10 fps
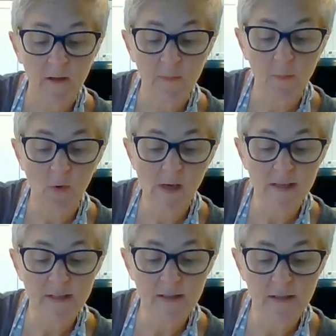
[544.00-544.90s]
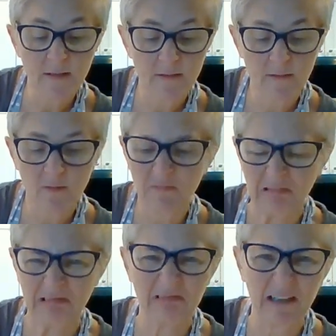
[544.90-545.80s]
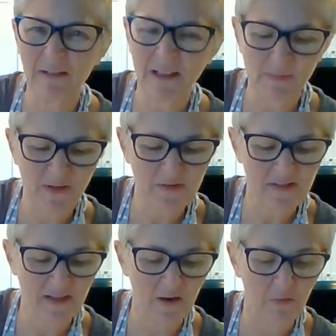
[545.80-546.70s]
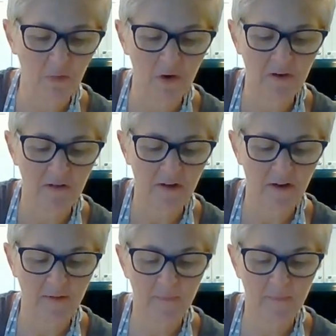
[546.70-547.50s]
It's moist. I keep using that word.